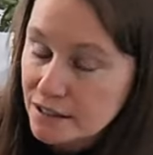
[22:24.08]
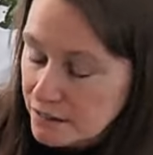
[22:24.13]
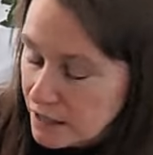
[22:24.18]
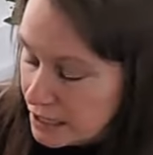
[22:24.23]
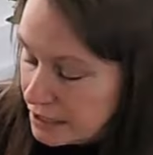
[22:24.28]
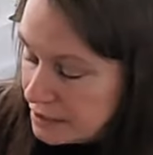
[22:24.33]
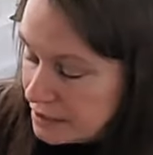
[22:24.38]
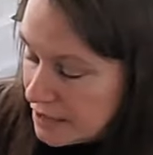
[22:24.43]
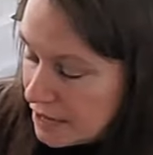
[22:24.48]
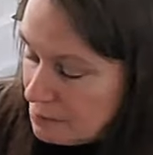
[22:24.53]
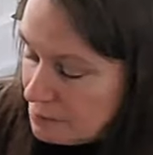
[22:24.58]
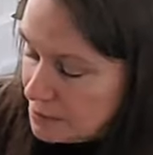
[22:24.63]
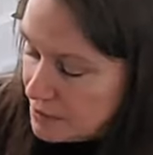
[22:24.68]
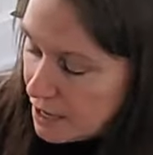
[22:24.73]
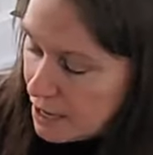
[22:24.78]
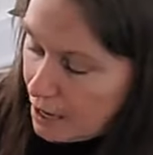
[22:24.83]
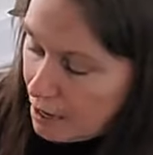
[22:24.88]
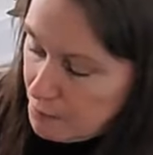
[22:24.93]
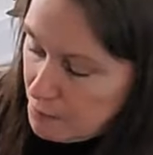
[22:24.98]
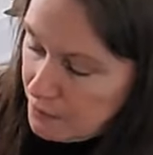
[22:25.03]
a lot of times
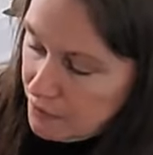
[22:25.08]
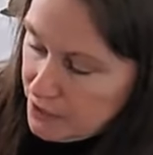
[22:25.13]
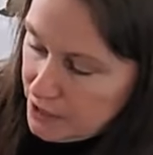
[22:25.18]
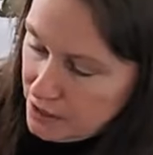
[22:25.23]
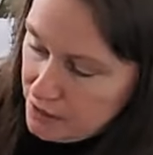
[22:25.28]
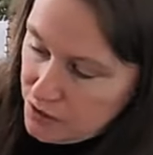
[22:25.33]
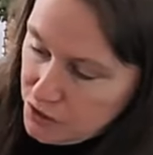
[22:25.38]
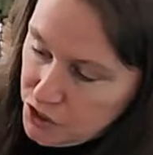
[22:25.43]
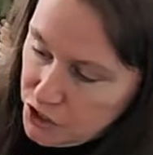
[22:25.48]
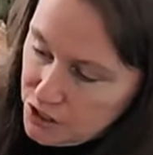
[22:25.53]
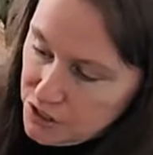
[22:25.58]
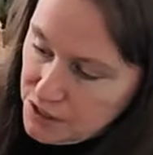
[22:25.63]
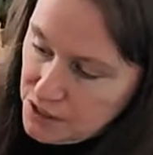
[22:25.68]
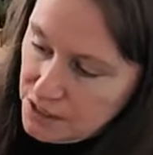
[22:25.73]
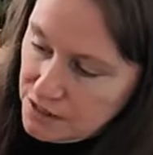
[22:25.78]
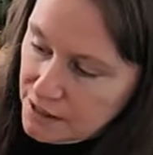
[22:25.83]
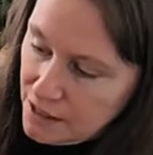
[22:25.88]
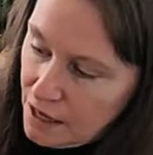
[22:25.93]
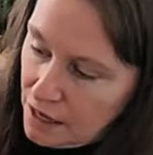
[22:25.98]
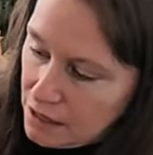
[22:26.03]
come in these
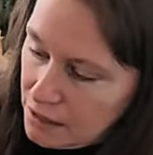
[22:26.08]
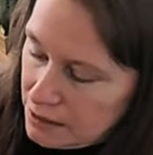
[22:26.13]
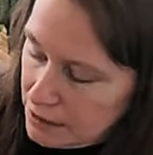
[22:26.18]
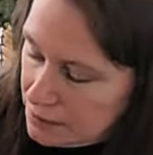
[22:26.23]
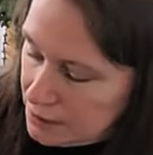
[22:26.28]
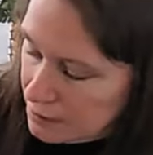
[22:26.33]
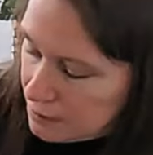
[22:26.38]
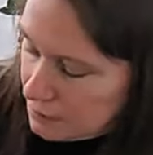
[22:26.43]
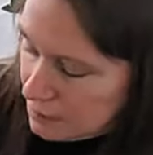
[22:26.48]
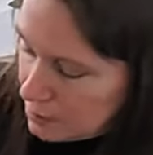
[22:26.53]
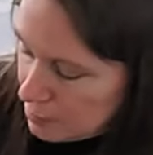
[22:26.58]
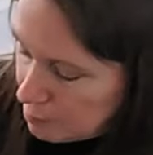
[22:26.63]
ugly little